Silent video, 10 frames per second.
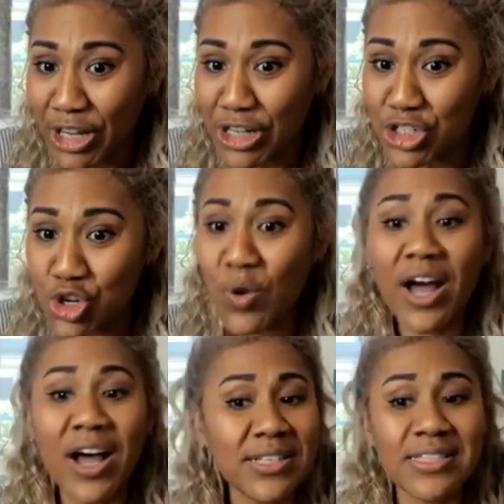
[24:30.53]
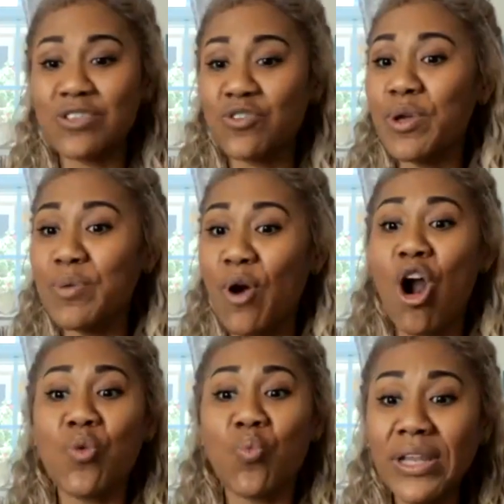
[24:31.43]
do what unsuccessful people
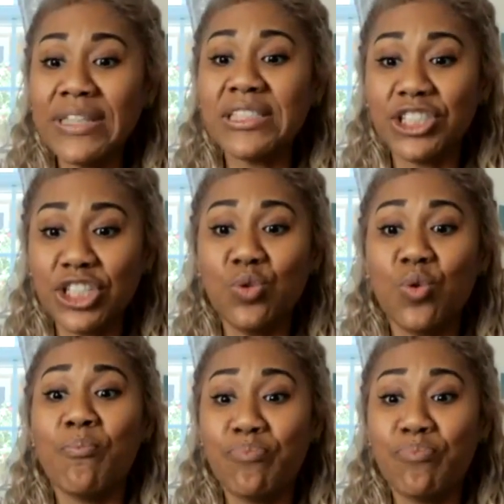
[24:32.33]
aren't willing to do.